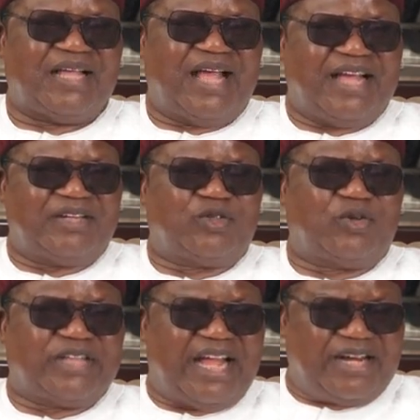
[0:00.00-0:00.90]
And to
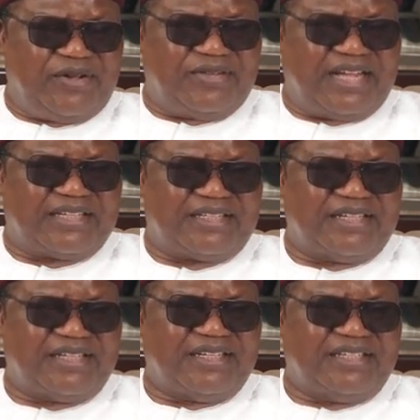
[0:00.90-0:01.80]
tell you that
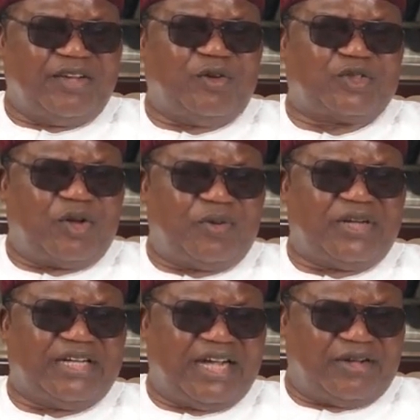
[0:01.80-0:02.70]
there was trouble
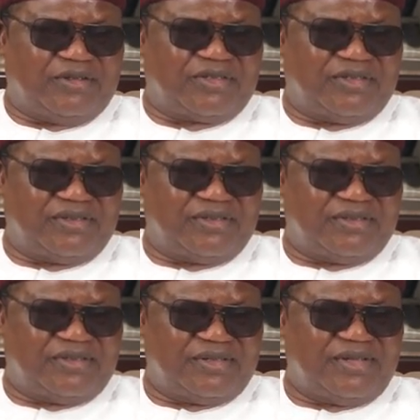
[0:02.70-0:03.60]
in the house,
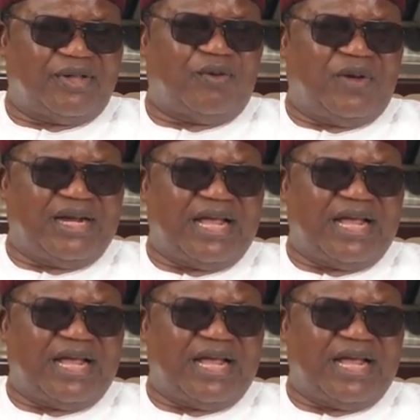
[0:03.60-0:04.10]
when